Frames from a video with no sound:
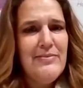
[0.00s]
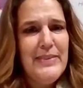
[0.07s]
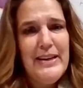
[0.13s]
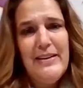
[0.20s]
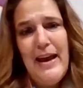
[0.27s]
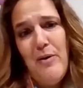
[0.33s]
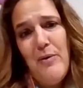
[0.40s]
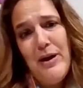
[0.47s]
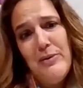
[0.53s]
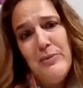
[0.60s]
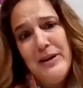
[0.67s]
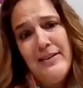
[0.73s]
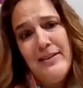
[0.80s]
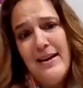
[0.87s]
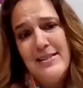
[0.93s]
And now I
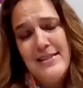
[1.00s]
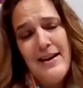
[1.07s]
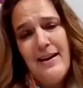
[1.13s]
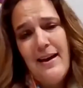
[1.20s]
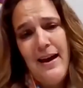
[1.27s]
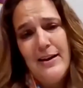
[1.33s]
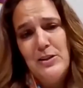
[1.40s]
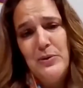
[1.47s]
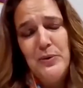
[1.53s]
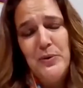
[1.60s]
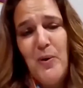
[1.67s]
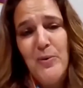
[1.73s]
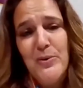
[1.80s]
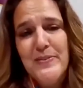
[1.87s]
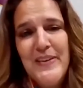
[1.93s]
realize I don't
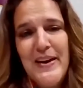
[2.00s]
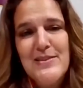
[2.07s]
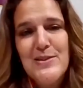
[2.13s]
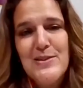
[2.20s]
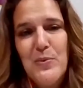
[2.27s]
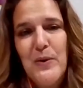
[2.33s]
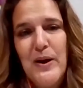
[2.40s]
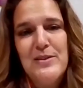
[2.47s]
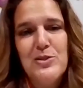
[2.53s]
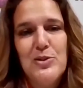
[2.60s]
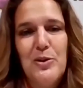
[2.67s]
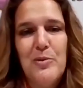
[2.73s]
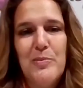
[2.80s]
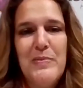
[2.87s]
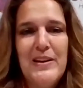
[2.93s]
know that that's the right
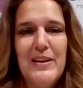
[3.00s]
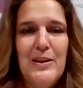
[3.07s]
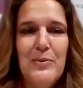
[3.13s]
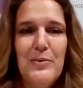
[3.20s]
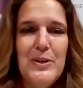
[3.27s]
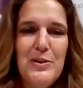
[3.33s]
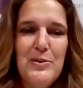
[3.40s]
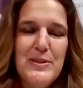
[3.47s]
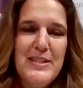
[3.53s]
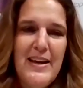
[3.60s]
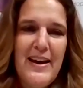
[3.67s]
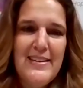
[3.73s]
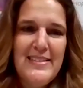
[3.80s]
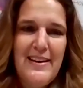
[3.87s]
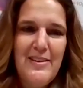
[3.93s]
term that he would use
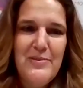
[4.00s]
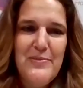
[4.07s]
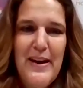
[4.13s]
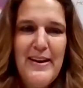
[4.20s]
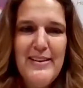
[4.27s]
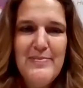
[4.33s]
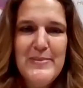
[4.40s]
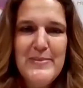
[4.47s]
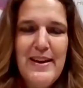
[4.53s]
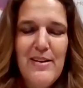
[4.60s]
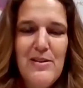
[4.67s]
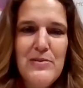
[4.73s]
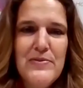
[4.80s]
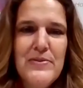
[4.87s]
to identify himself.